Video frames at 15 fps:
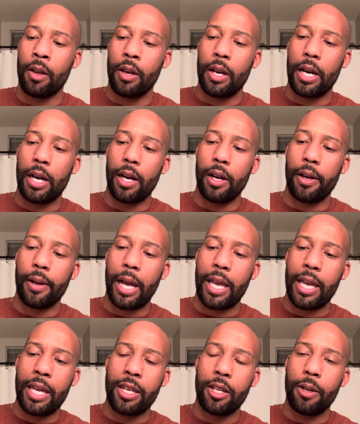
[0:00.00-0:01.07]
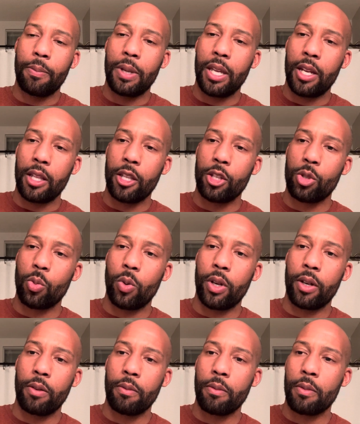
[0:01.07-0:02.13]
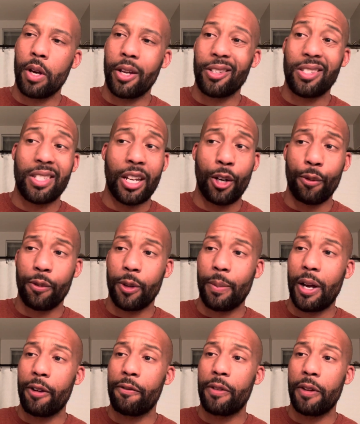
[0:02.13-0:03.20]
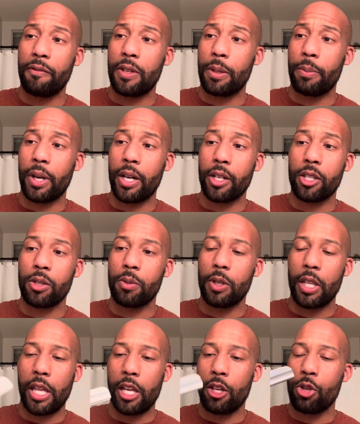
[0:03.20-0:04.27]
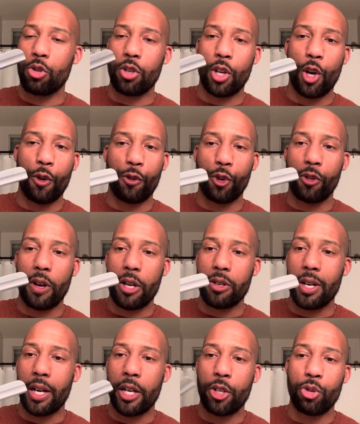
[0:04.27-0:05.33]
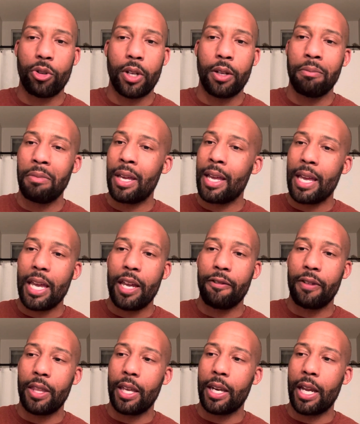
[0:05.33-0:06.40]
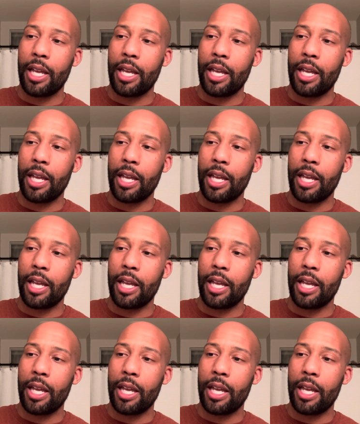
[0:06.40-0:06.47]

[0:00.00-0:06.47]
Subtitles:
I ended up getting this one on sale for about 50 bucks. They usually go for around 100. Even then, I